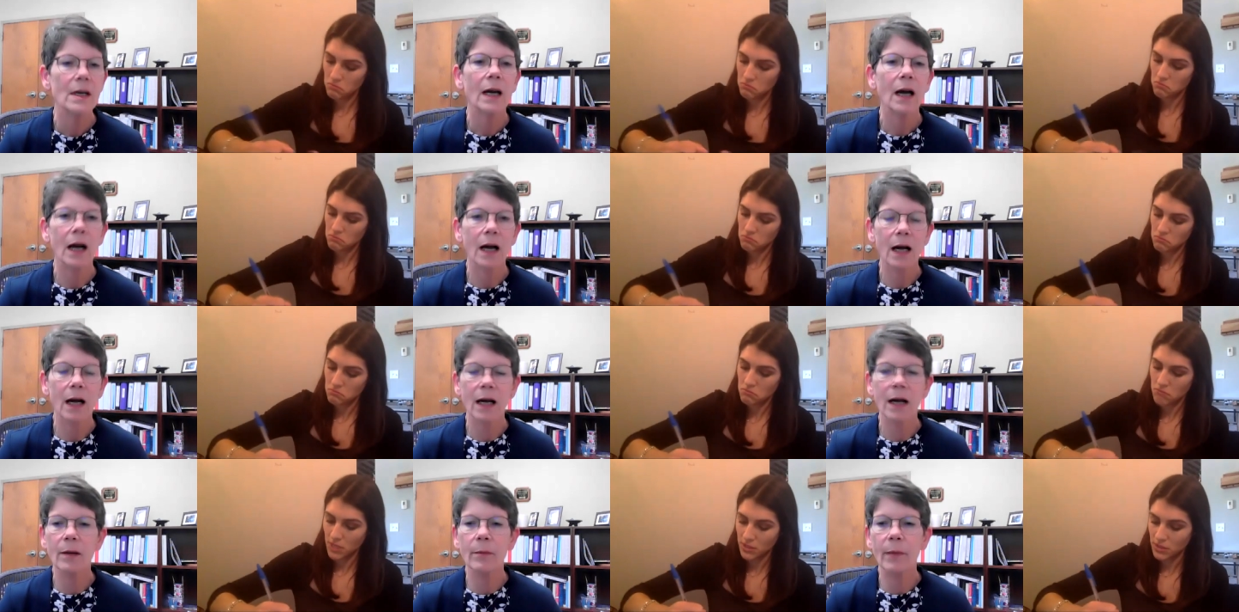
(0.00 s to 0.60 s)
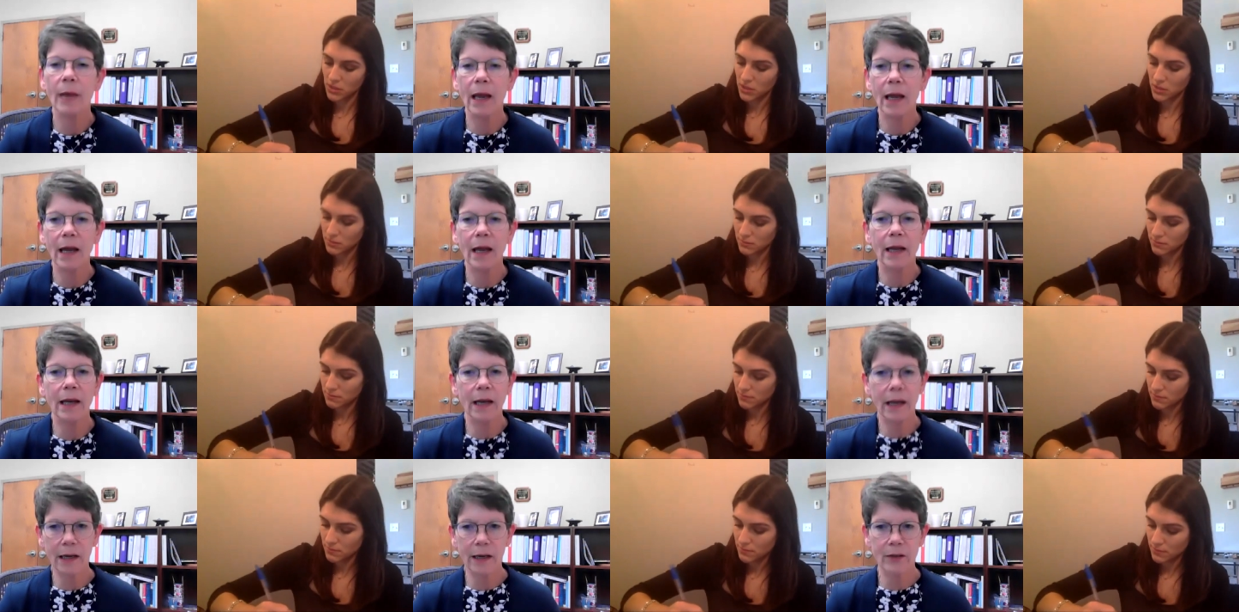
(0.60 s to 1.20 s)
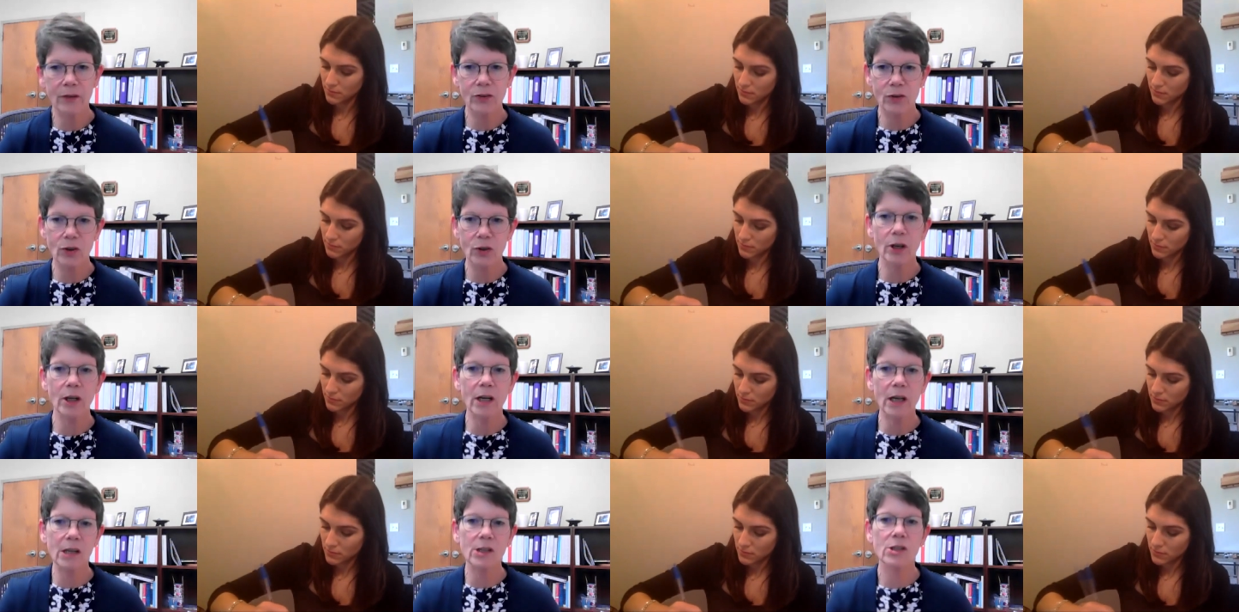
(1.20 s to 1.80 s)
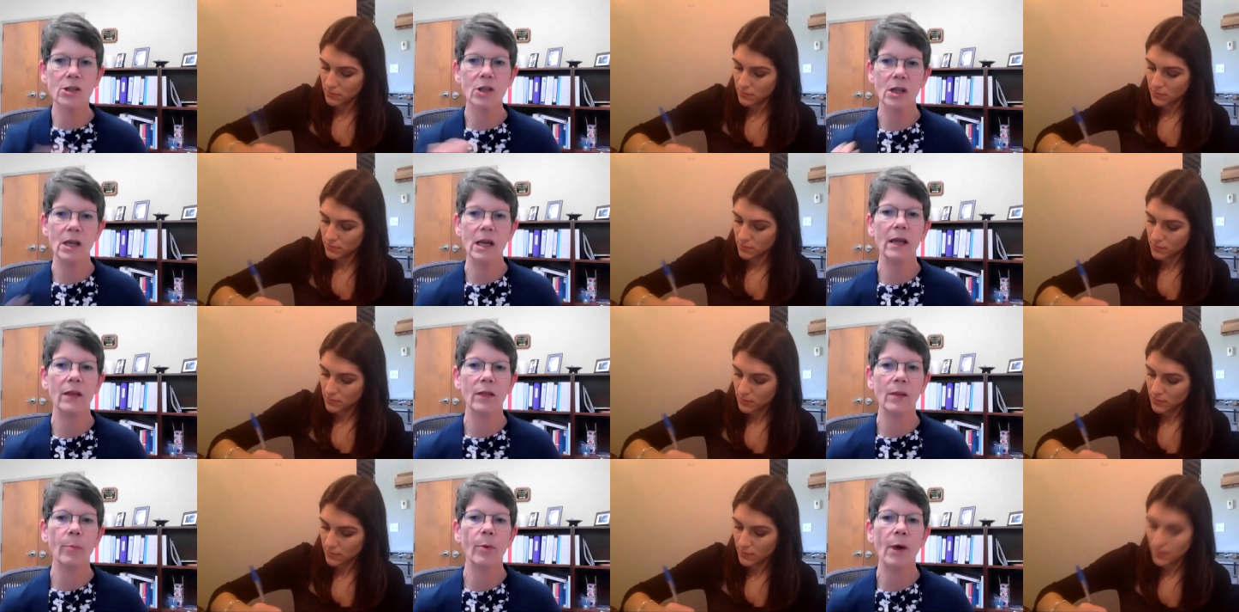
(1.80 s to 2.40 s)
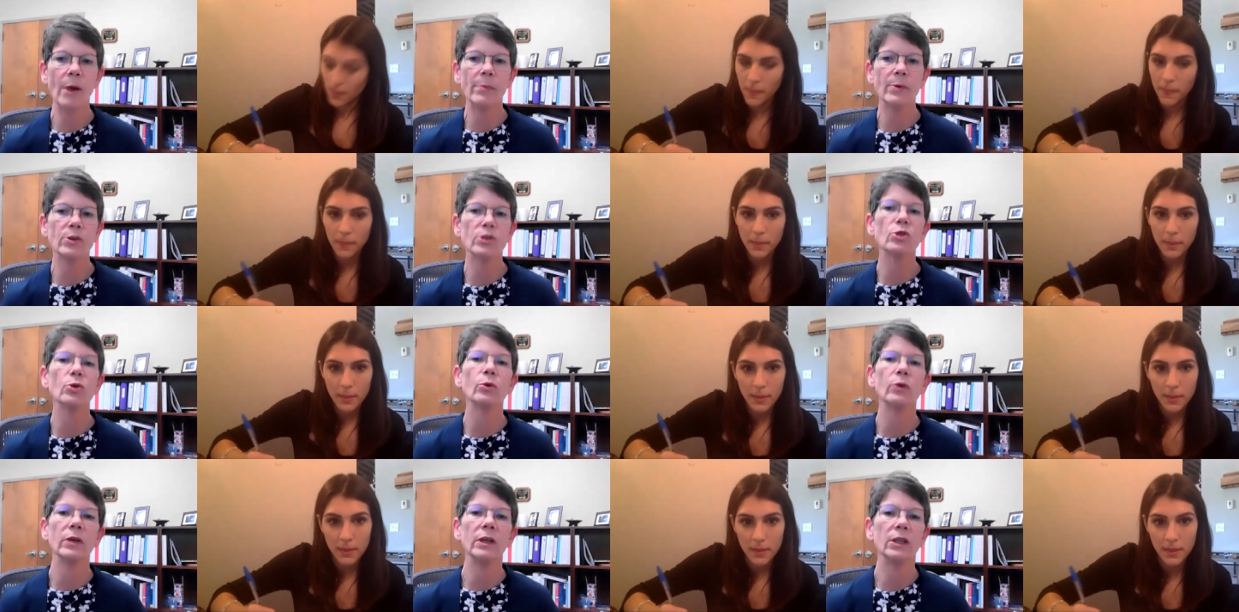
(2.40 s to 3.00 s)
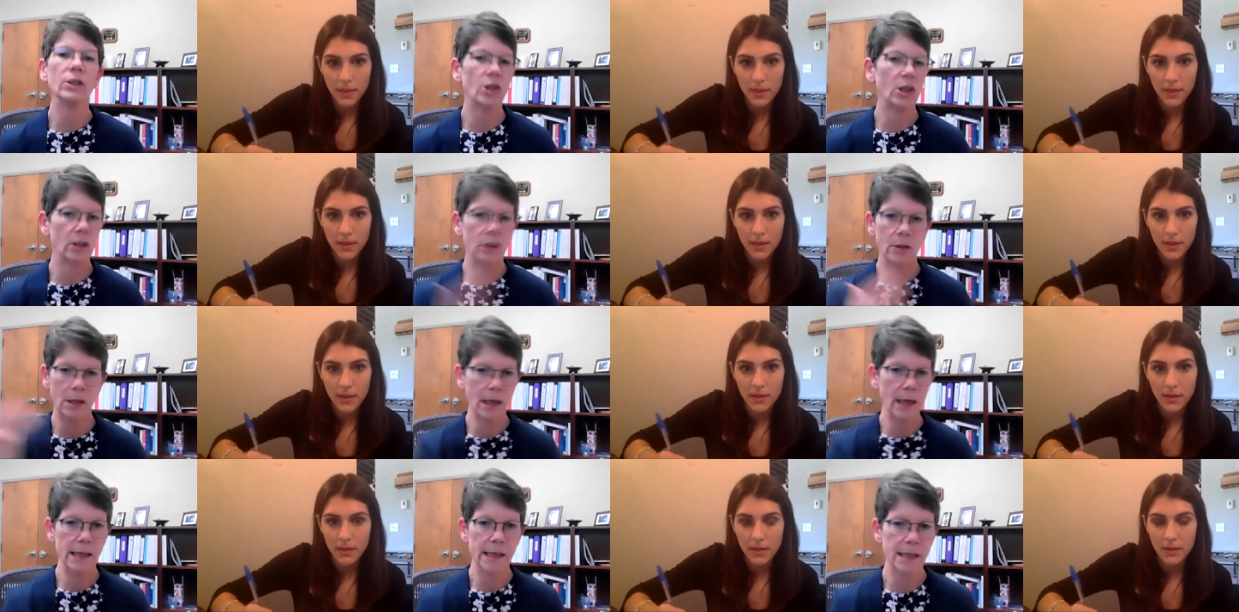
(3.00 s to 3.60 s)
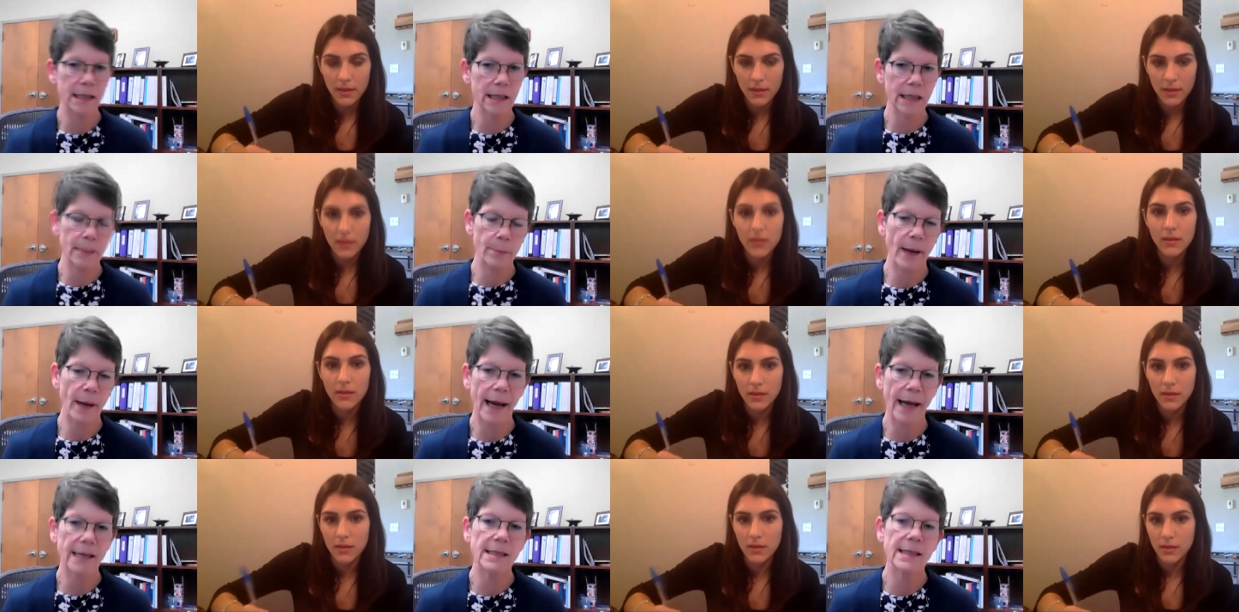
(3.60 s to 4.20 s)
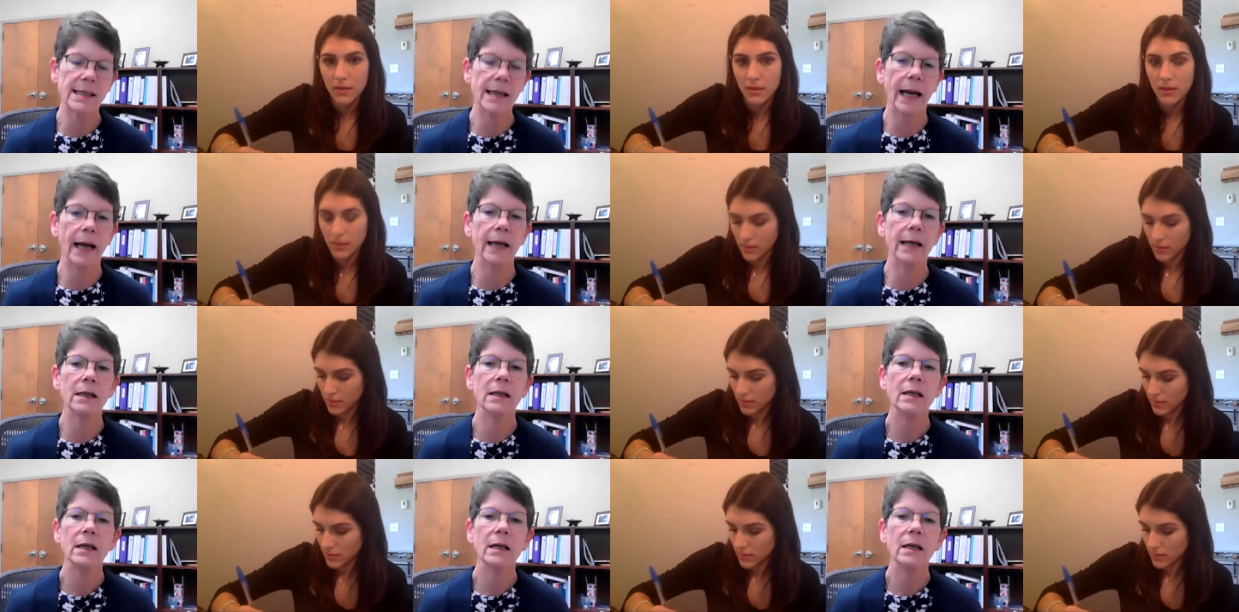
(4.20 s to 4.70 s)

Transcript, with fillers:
Speaker 1: um, and is good in, in the proper storage easily past that.